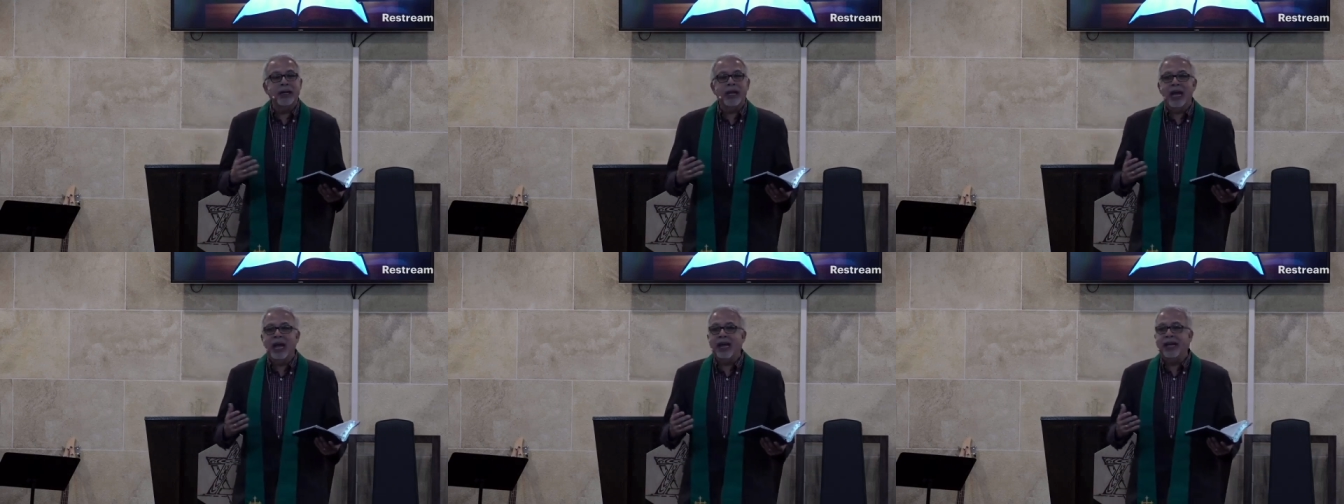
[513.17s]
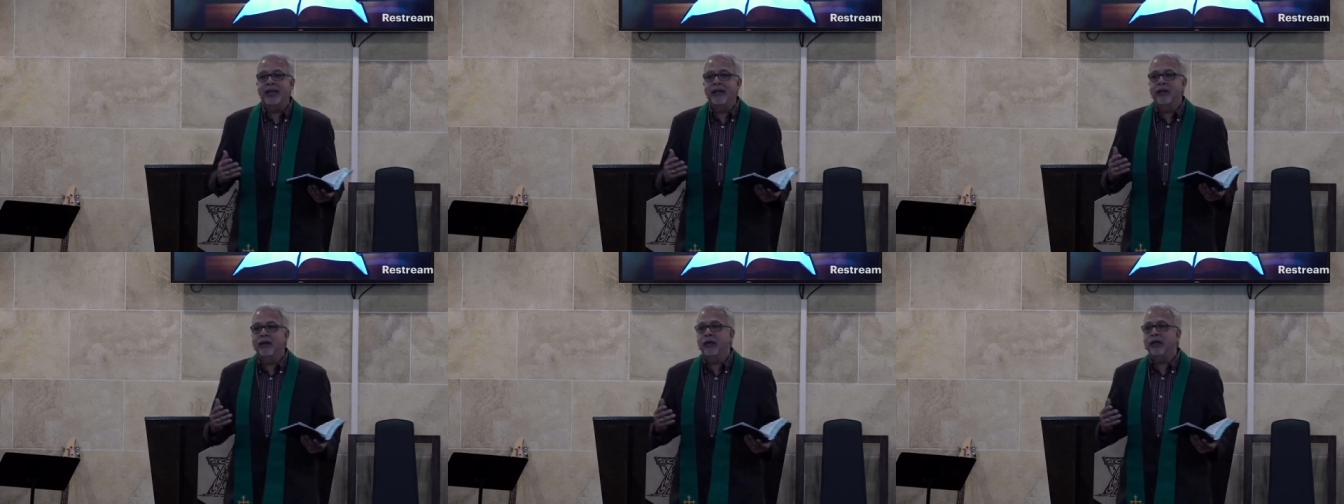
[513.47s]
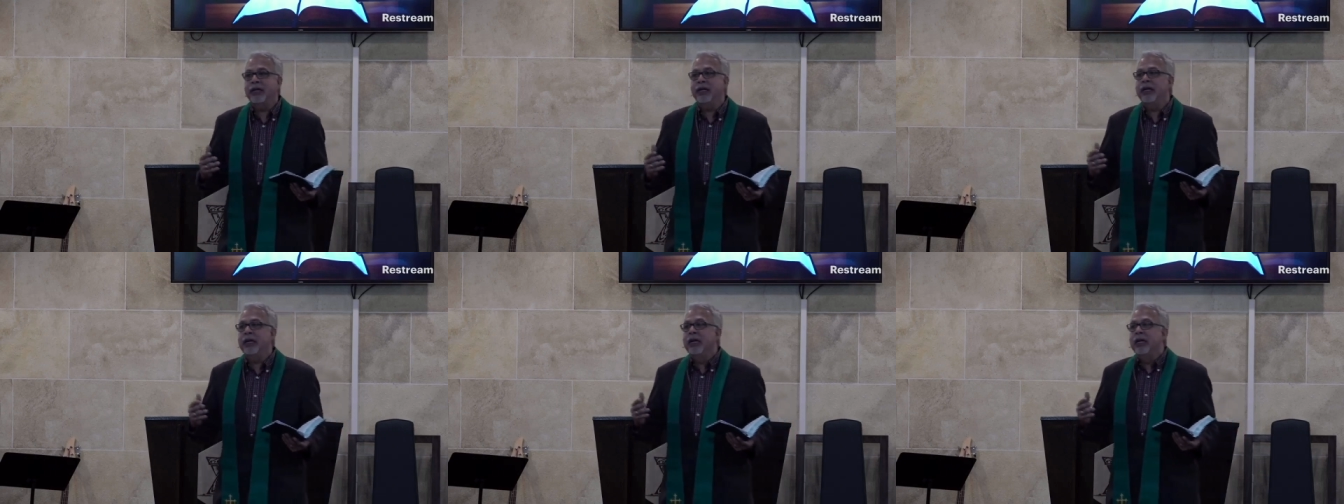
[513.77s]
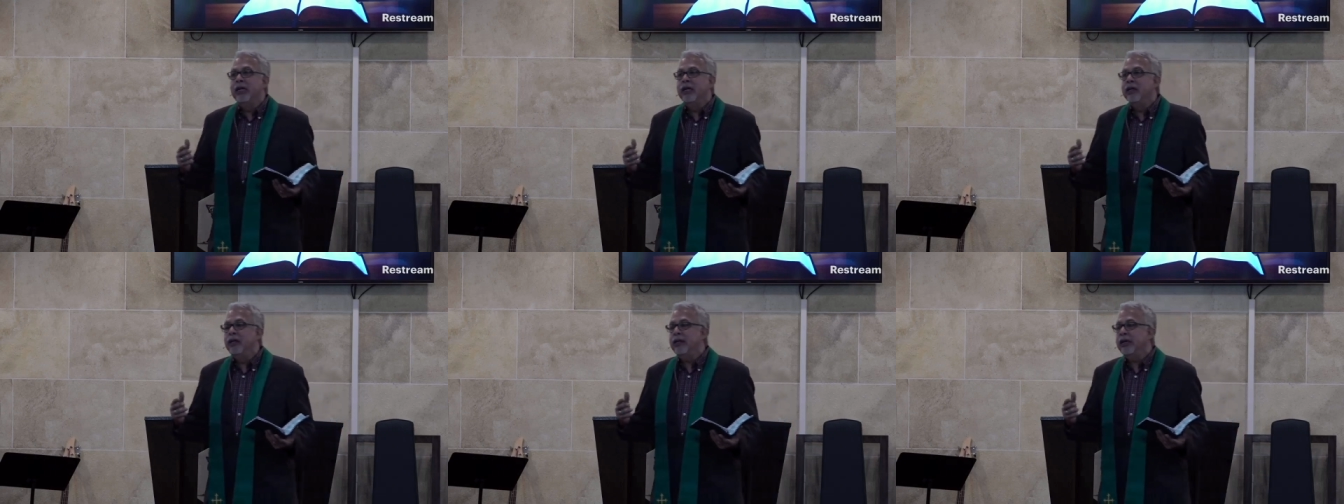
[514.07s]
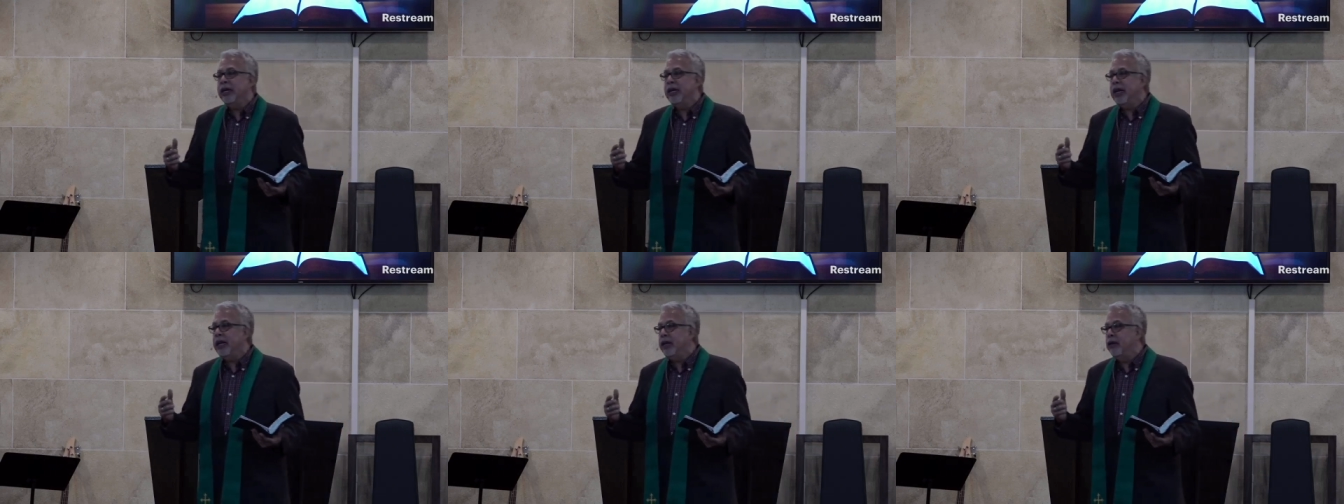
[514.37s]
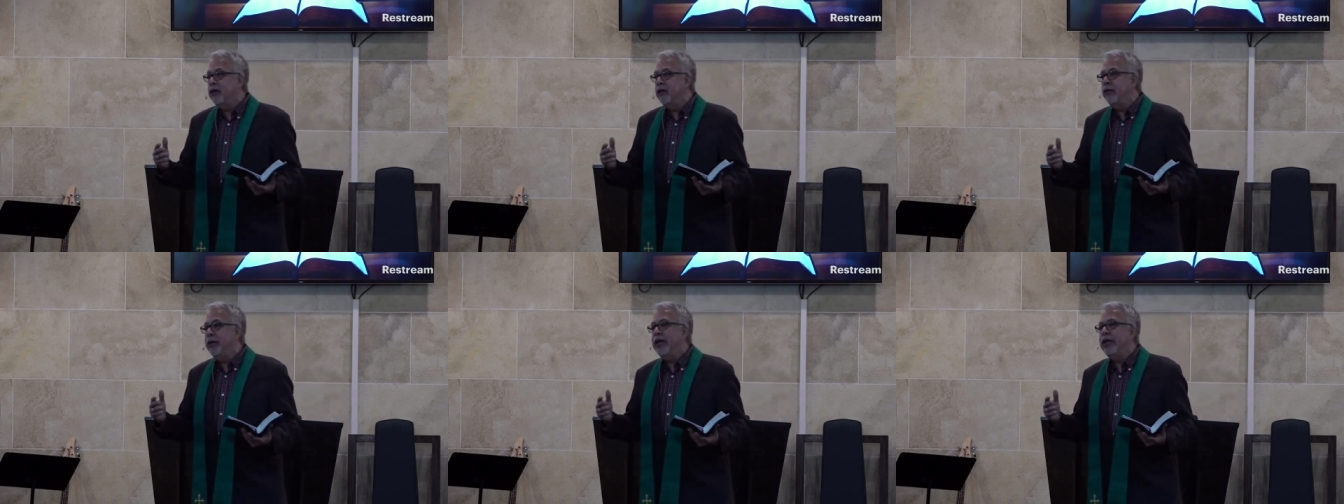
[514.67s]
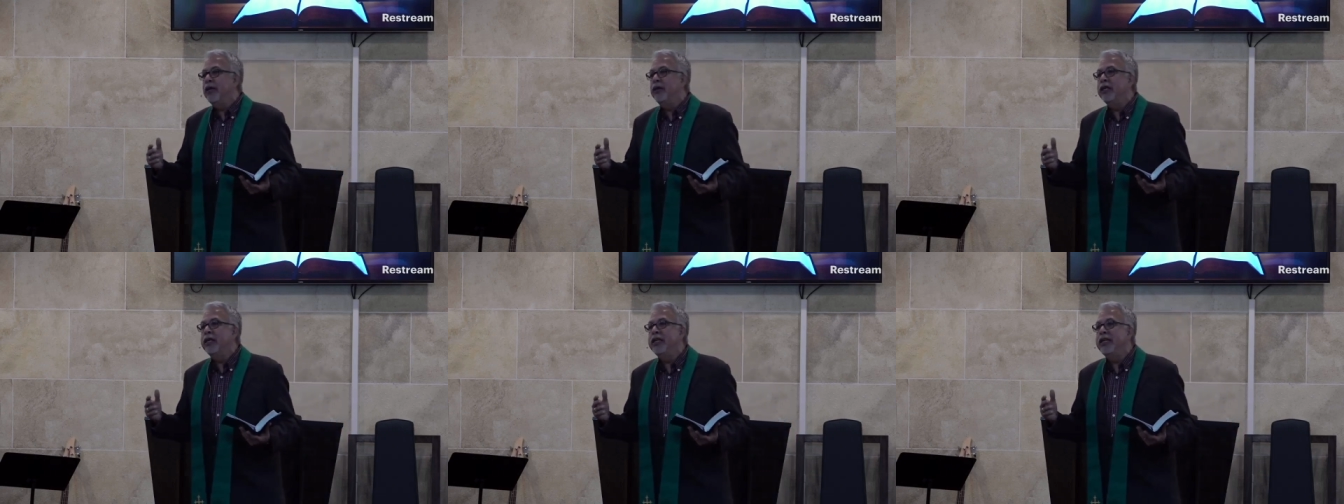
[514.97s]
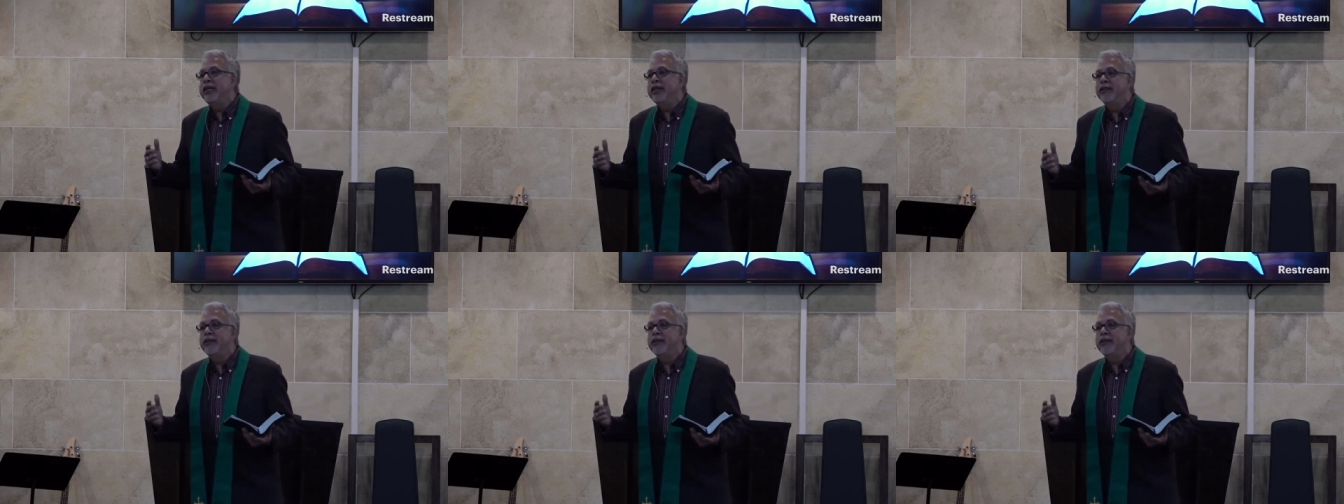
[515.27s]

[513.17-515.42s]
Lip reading: lion looking at whom he can